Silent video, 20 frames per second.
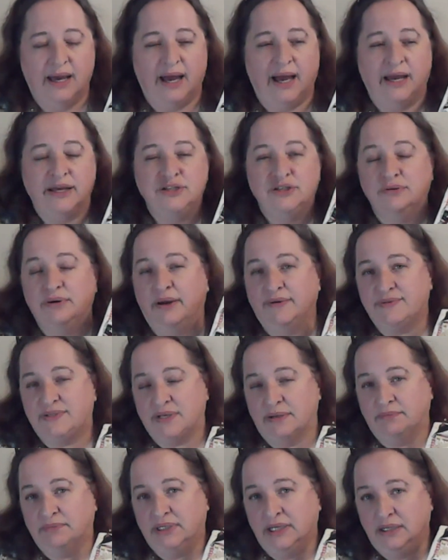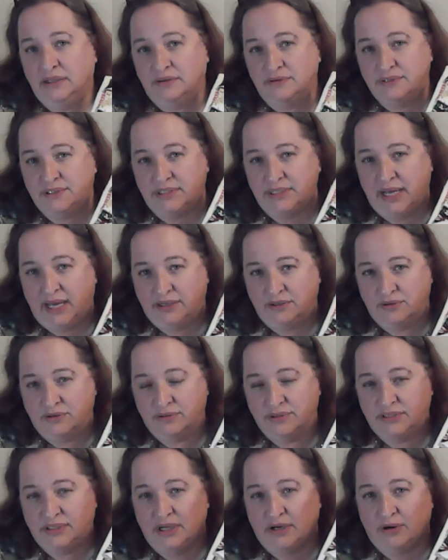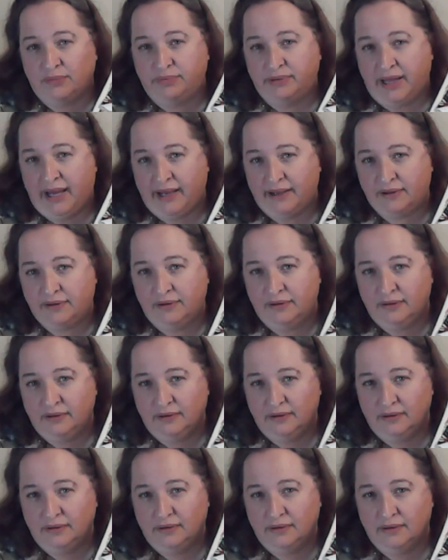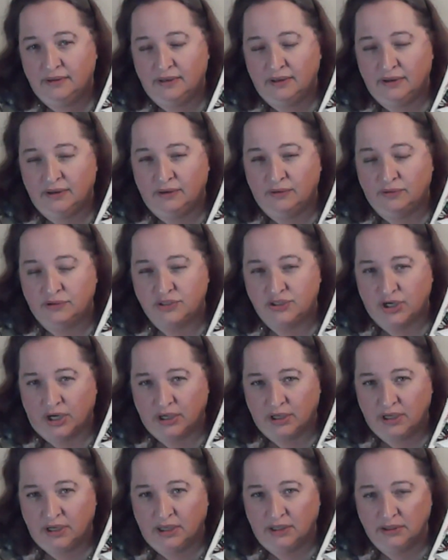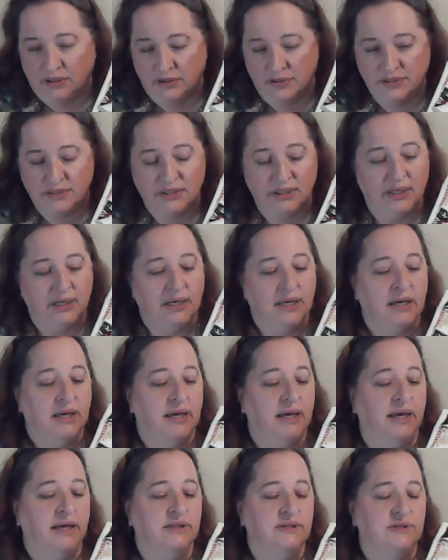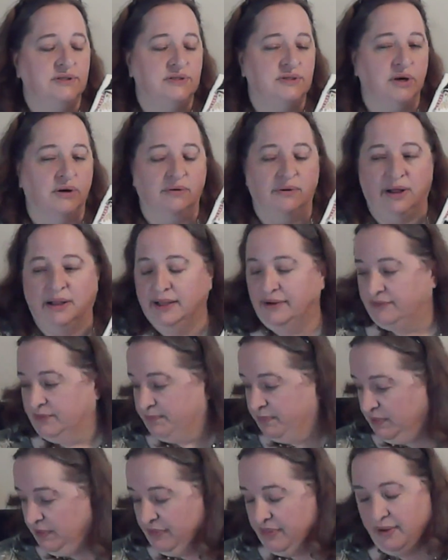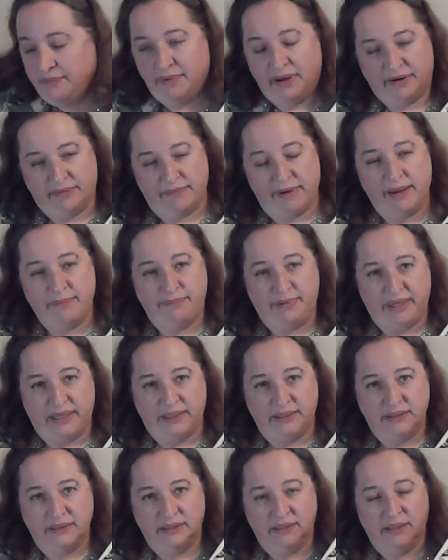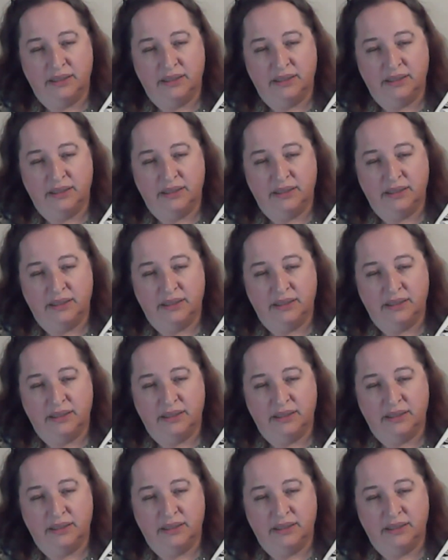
I do have some leaders and enders that are black or dark colors, and so I'll have to pull them out of my bin,